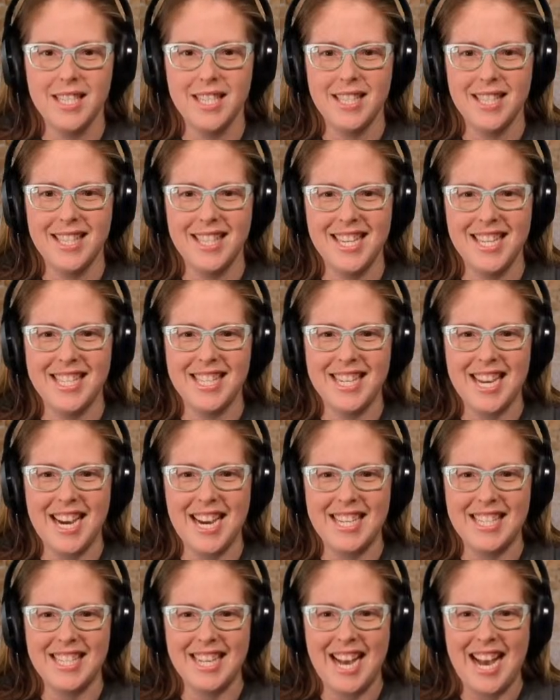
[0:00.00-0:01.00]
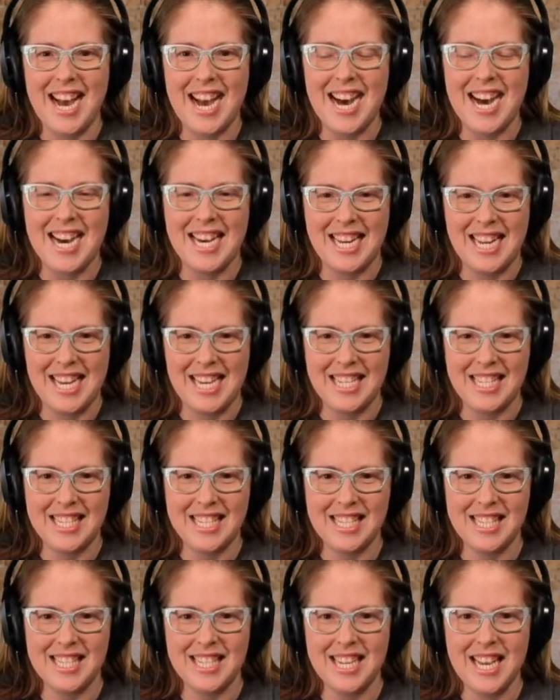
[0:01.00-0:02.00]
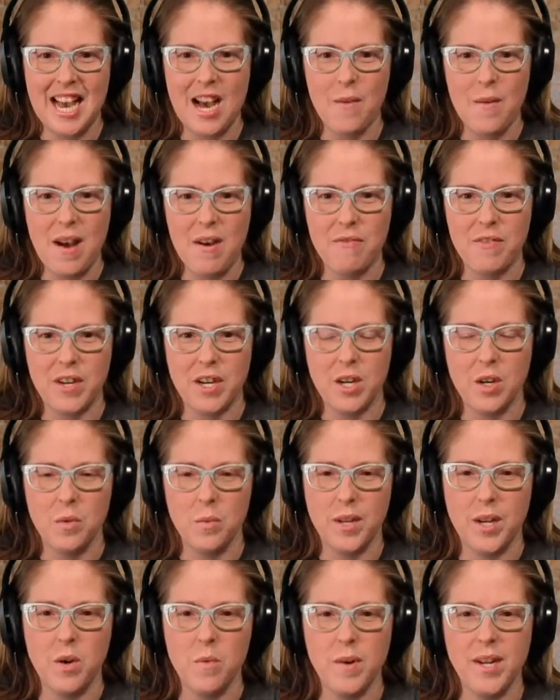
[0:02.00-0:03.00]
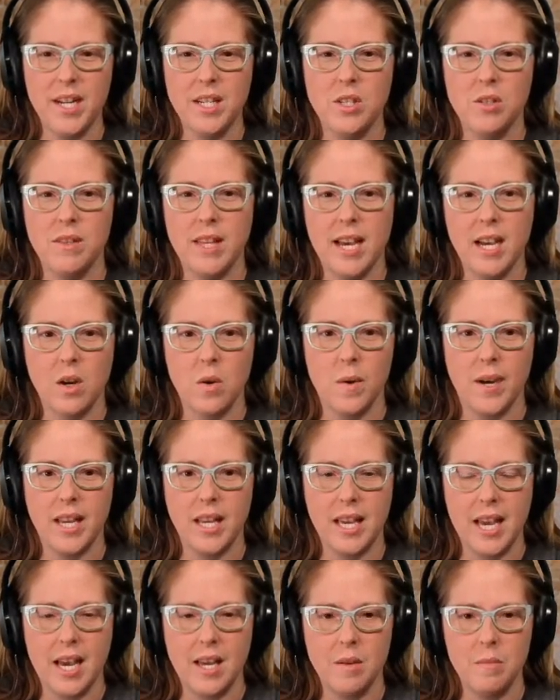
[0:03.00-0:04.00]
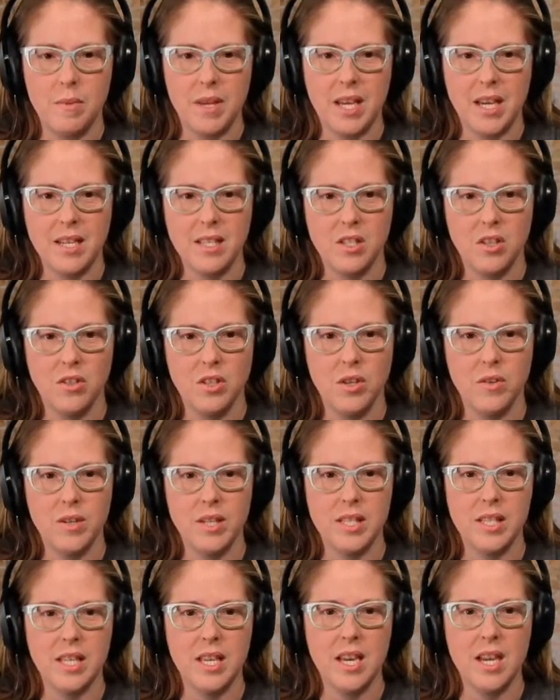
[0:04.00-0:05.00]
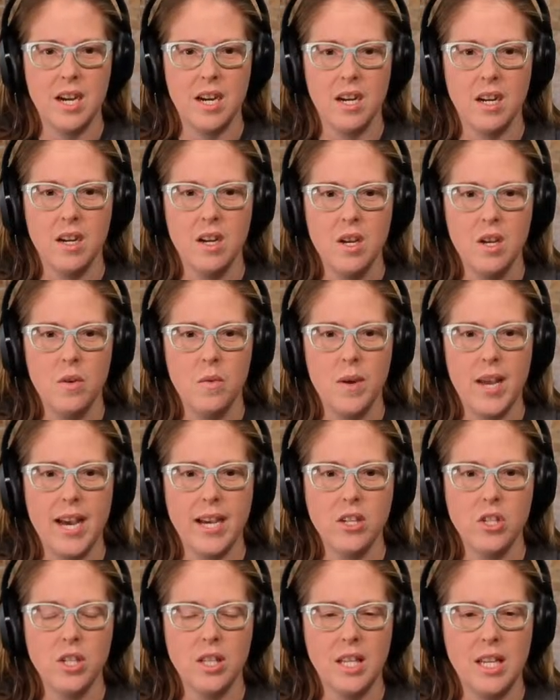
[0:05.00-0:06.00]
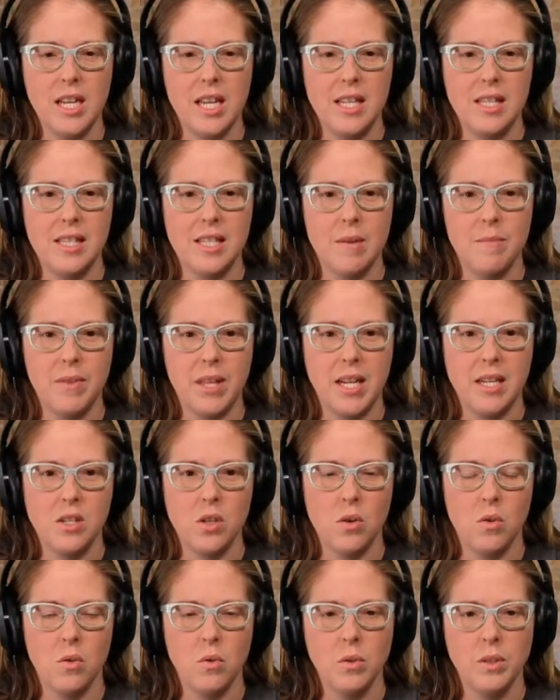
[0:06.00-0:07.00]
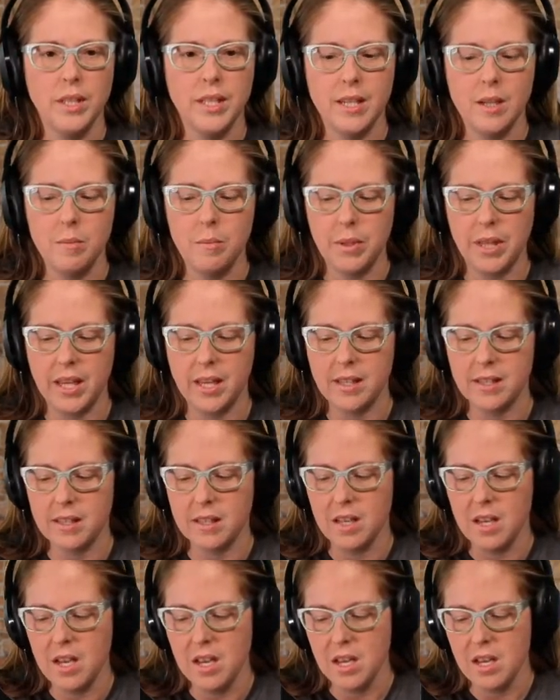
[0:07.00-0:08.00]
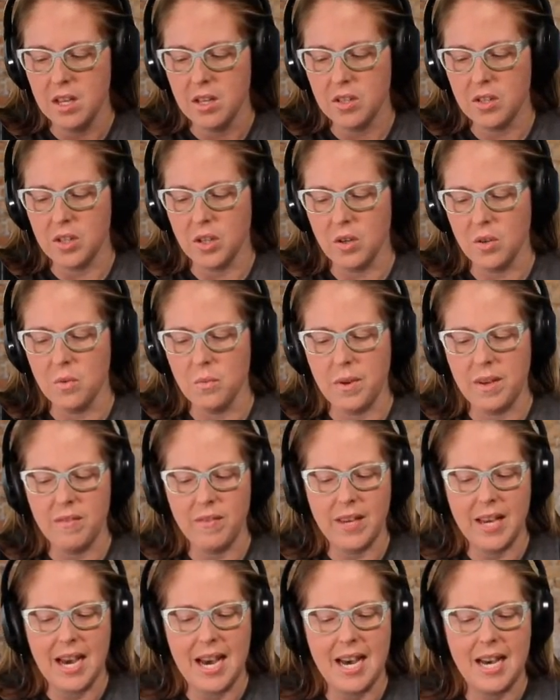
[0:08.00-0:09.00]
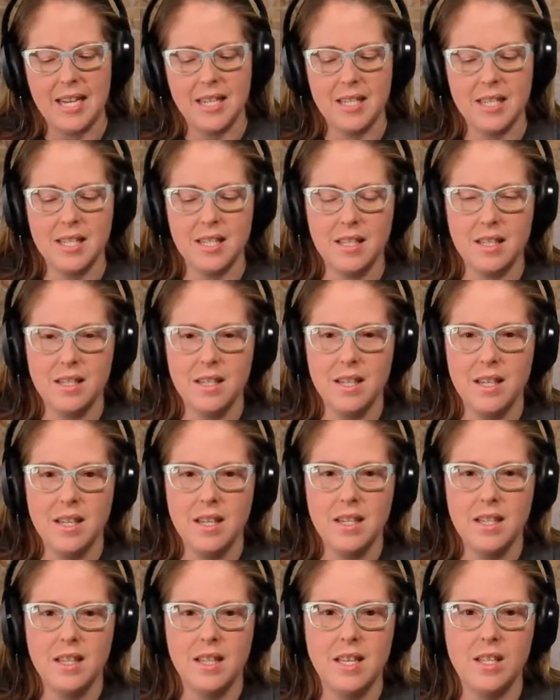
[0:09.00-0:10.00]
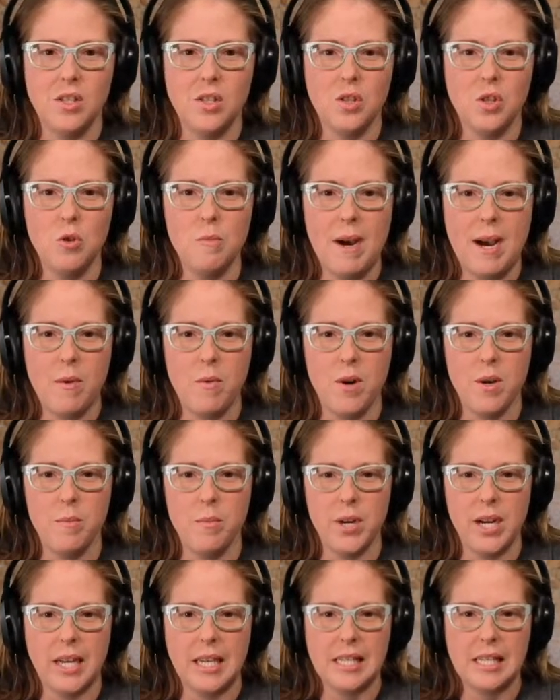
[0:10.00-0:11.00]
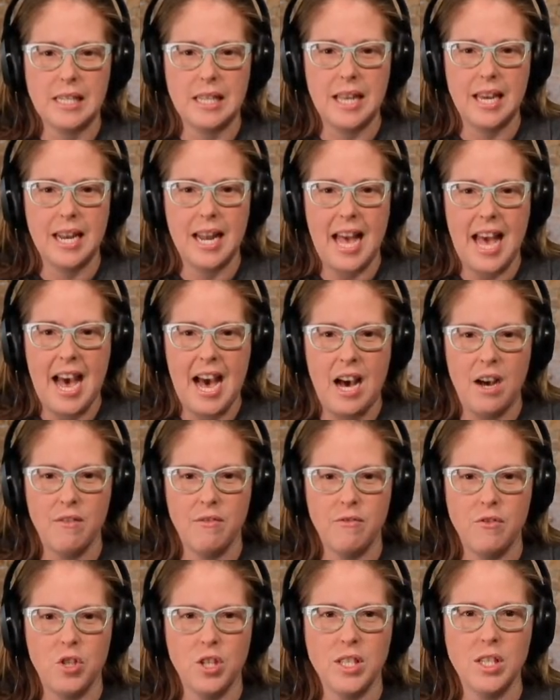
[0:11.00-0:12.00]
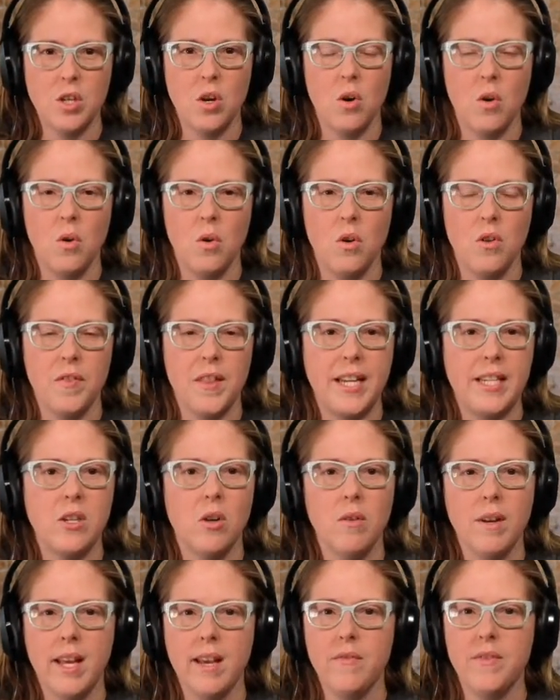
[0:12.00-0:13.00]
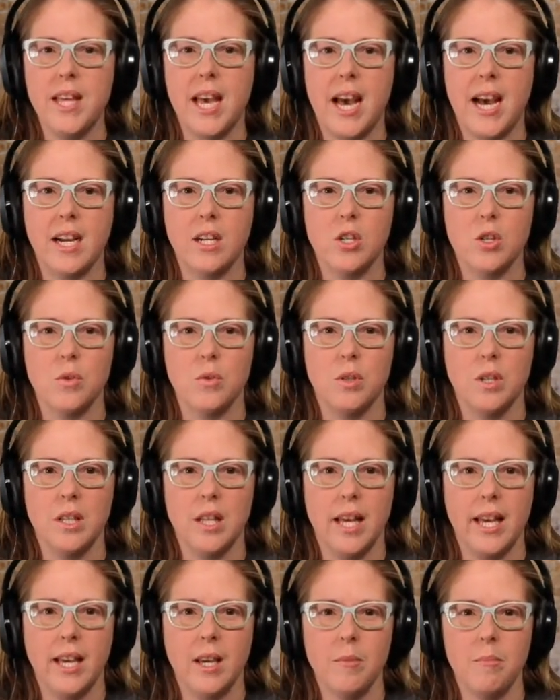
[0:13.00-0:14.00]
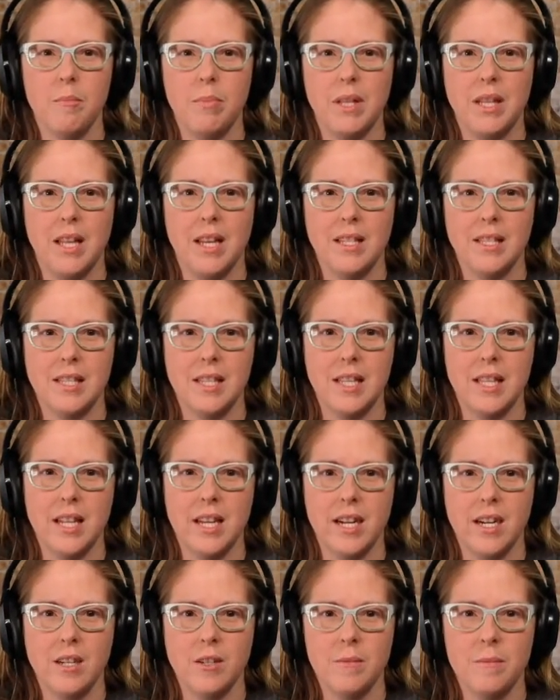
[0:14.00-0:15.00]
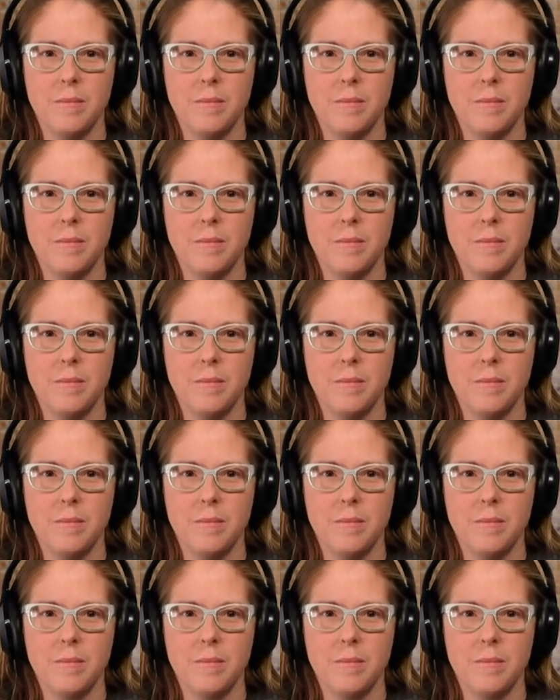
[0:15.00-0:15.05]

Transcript: these guys on it. However, we don't want to do that quite yet, because you'll notice here we actually need something to hold it in place. So we've got these 2x1 bricks that have just a hole. They don't have the actual like plus in there,